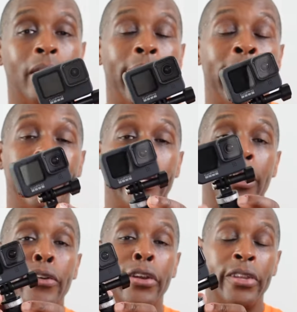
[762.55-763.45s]
A,
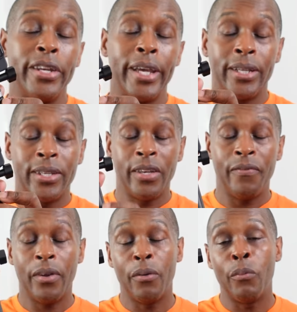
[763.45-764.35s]
another
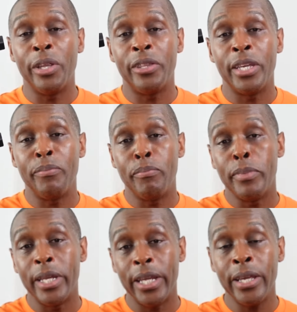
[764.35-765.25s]
negative with the
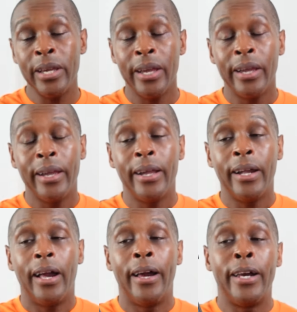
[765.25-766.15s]
Mini,
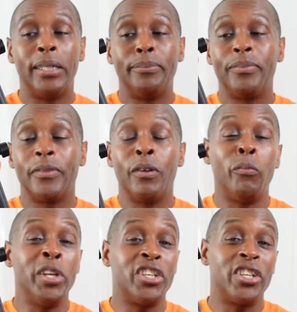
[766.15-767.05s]
um,
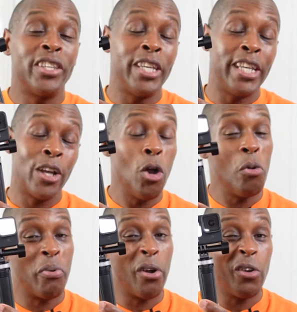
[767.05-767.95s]
which the
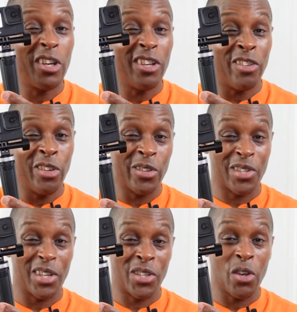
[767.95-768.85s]
GoPro
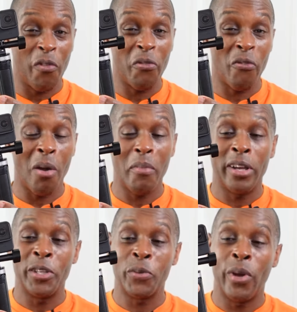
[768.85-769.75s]
does suffer from
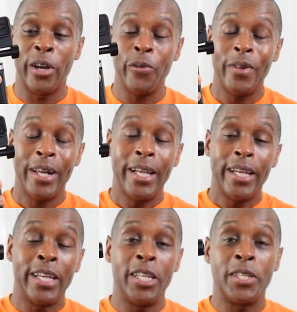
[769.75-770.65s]
as well,
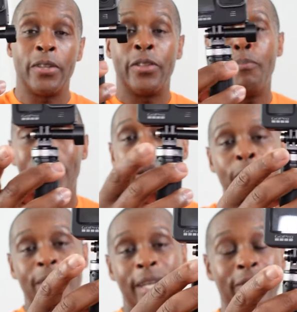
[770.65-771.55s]
is the
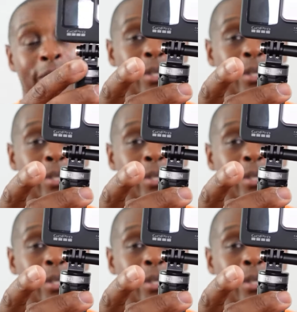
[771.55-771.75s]
mount at the